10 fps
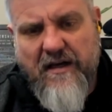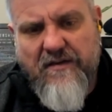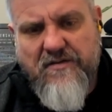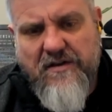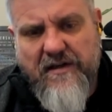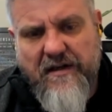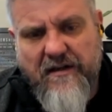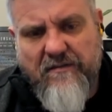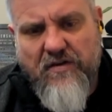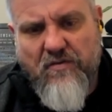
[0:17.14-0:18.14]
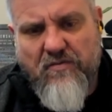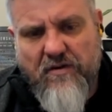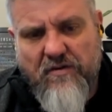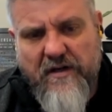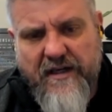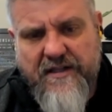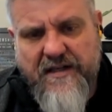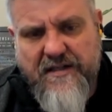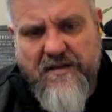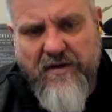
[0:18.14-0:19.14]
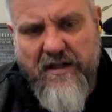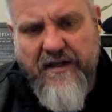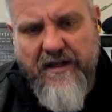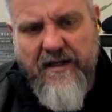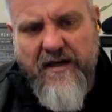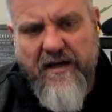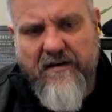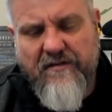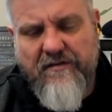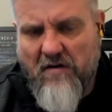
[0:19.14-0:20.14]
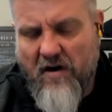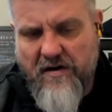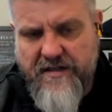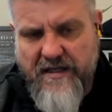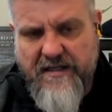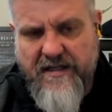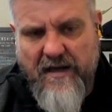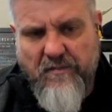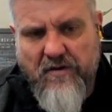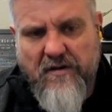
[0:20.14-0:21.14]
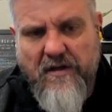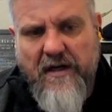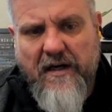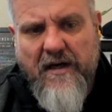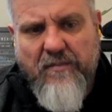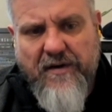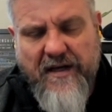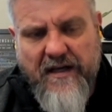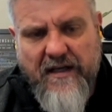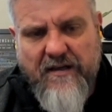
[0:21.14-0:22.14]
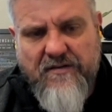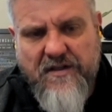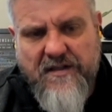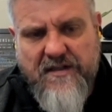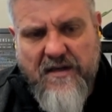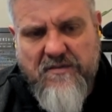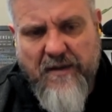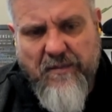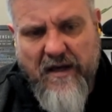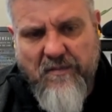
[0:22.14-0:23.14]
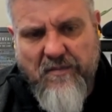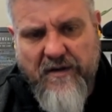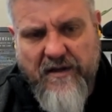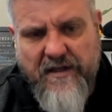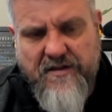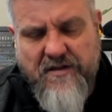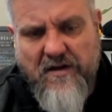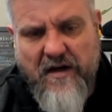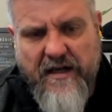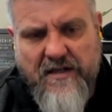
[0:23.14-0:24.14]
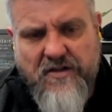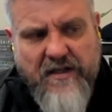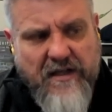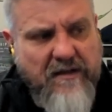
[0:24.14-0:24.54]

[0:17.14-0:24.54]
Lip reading: gives you the rotary accessibility of our T-table, but then it gives you the same type of capabilities as our HT.